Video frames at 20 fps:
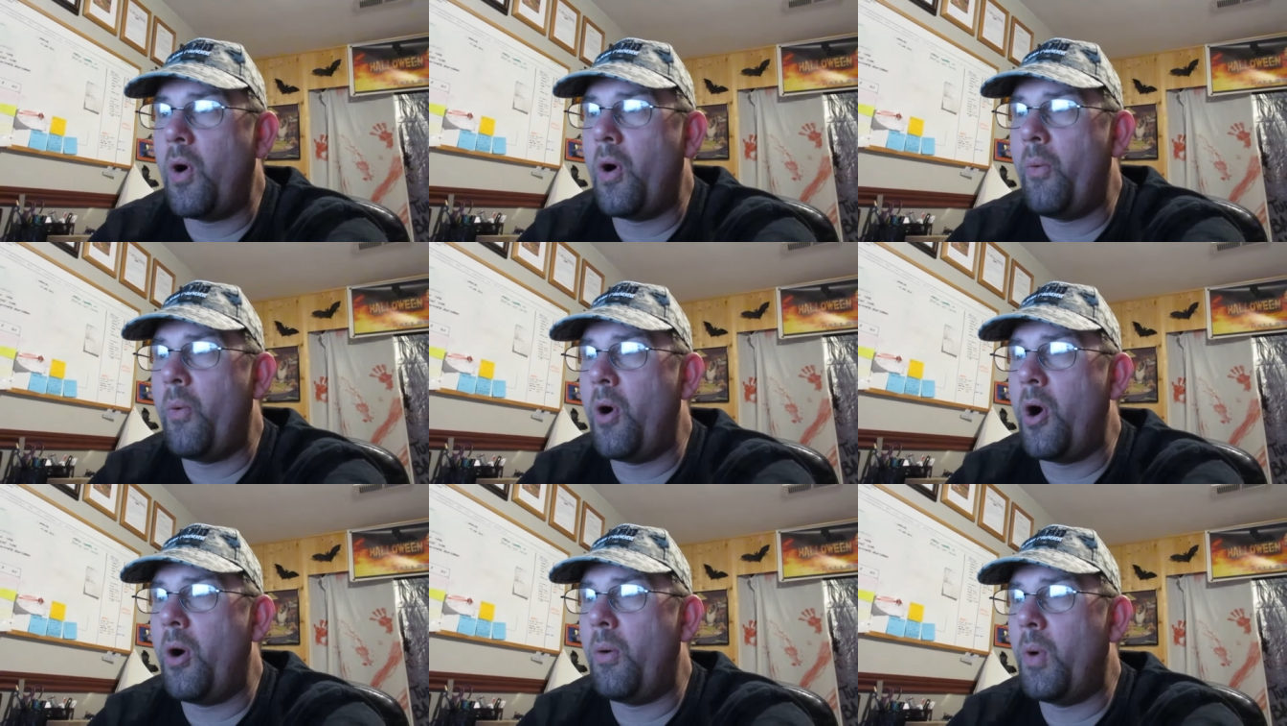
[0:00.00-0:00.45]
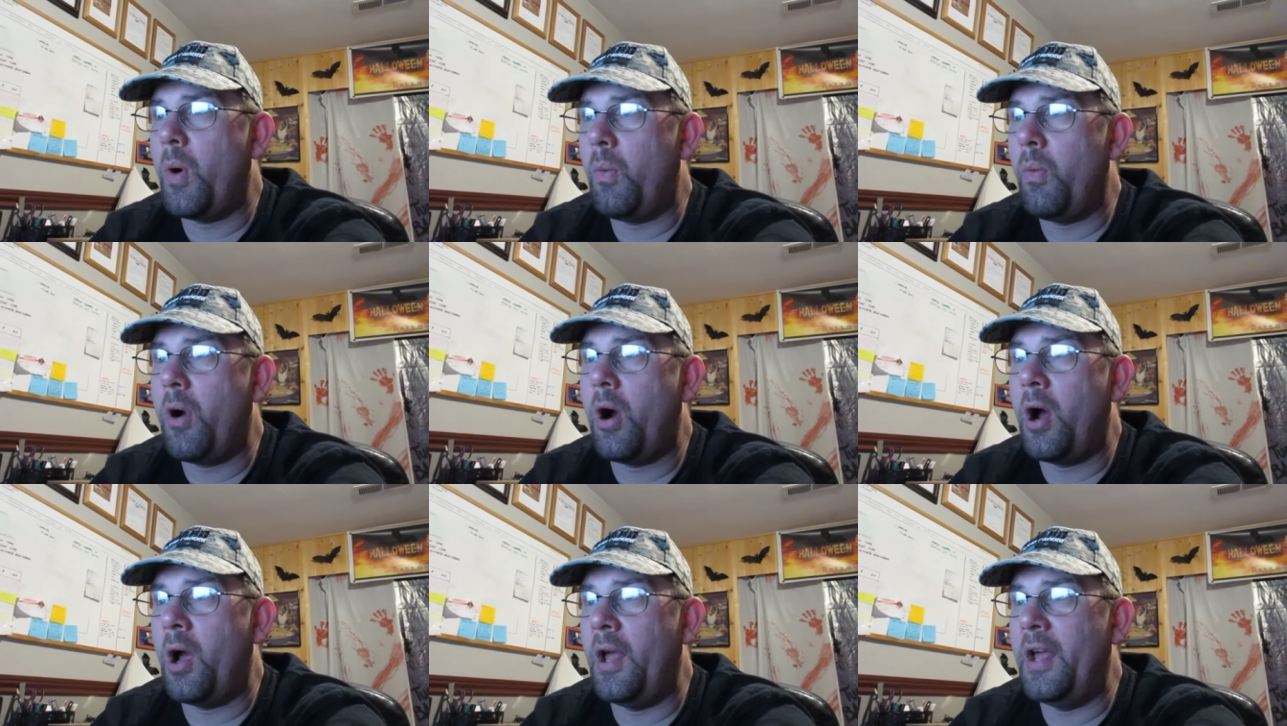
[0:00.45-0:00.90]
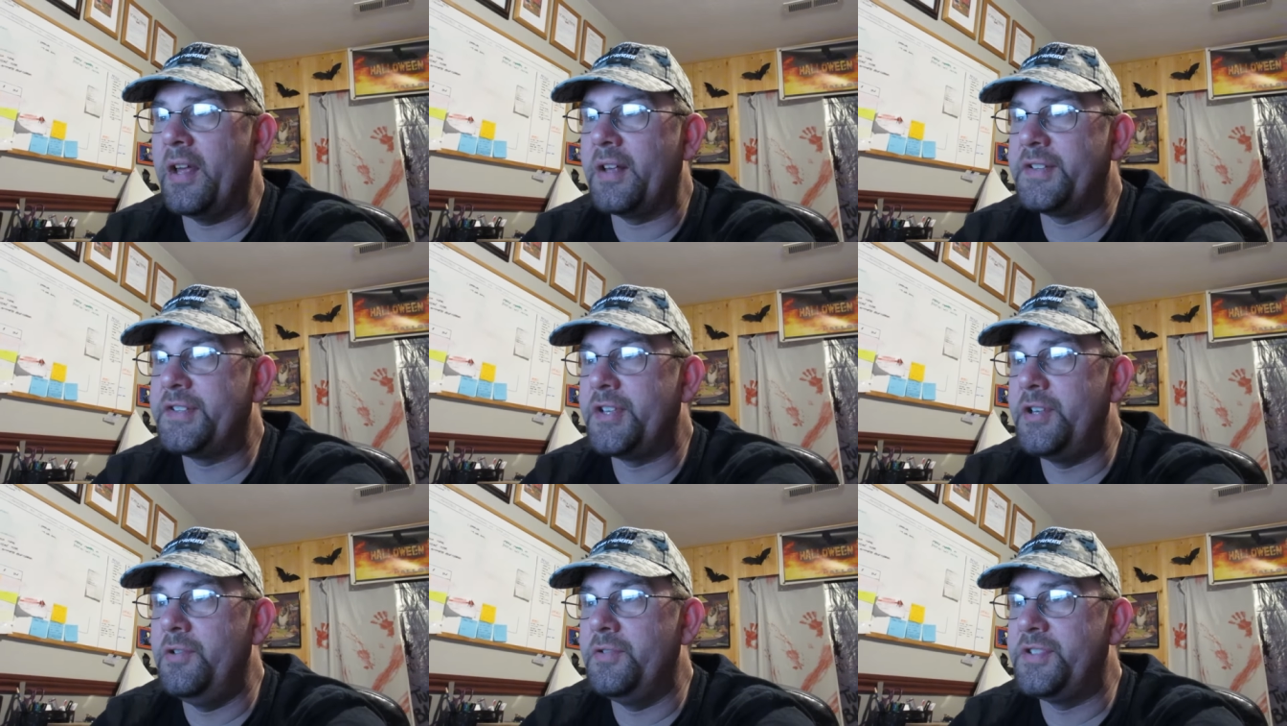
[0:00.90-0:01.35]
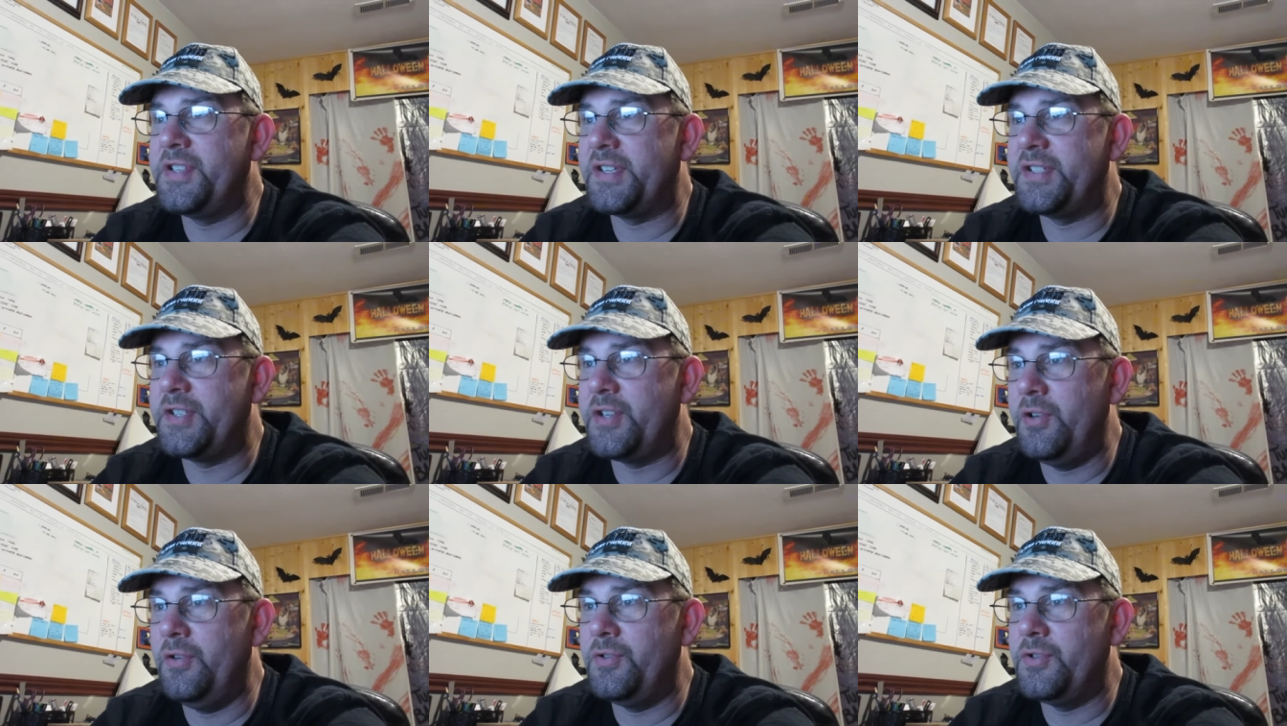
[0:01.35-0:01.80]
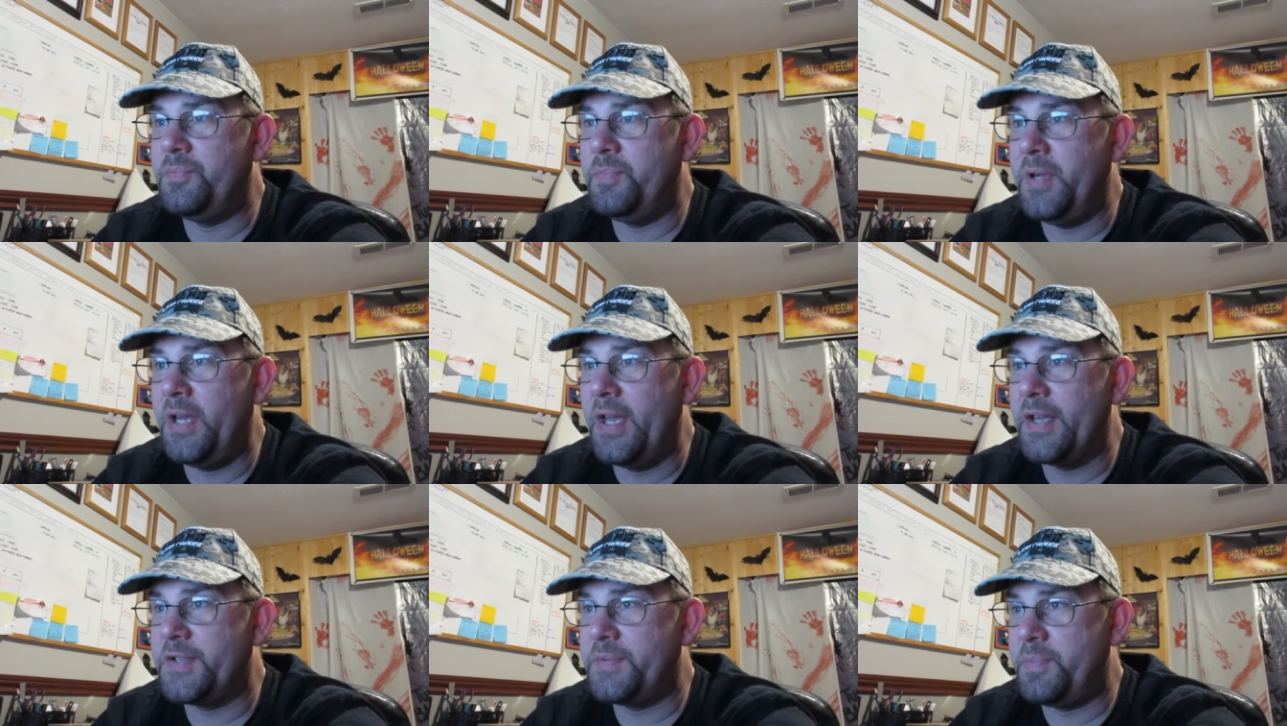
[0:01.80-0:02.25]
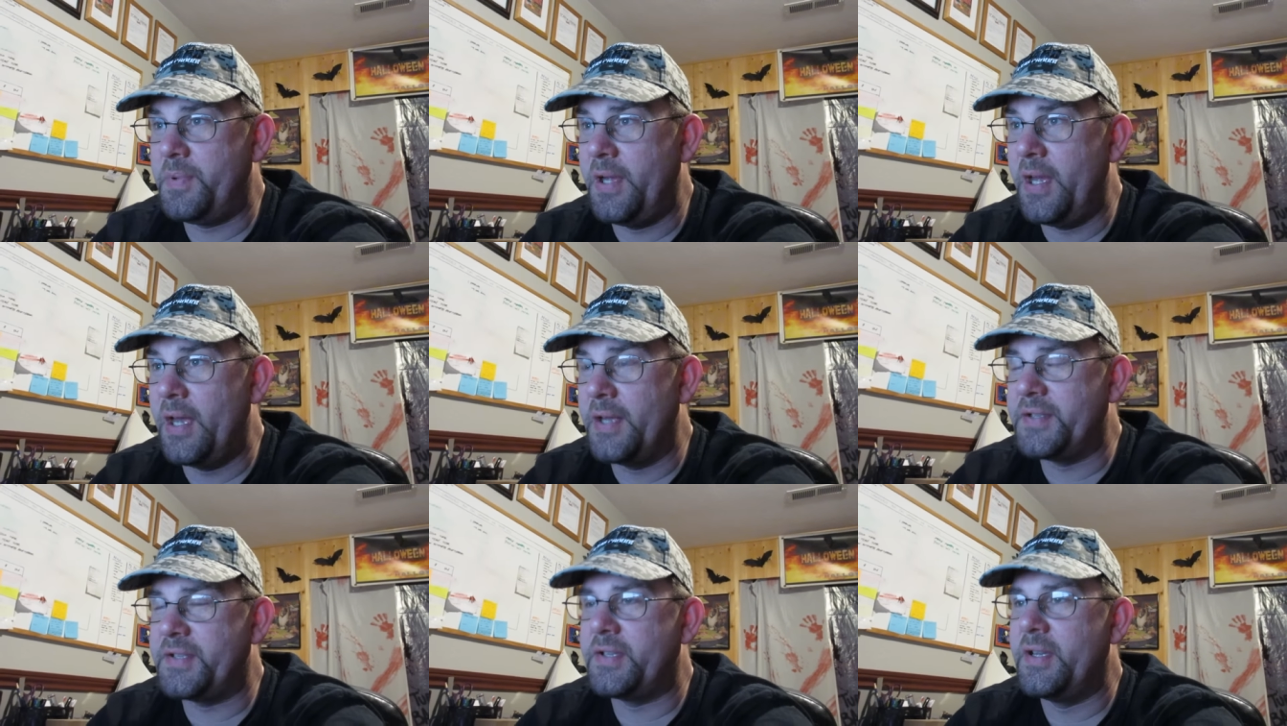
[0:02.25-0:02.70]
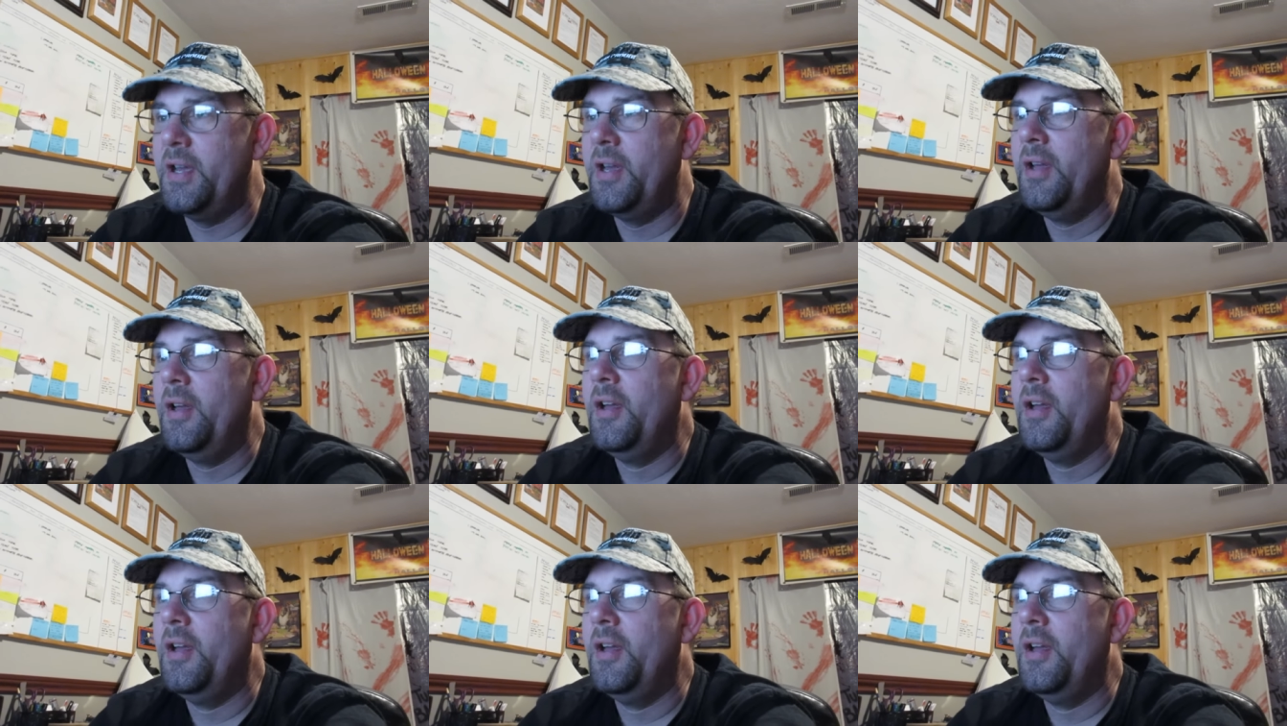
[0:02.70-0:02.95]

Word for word: wah, wah, wah, wah, excuse, excuse, B S, B S.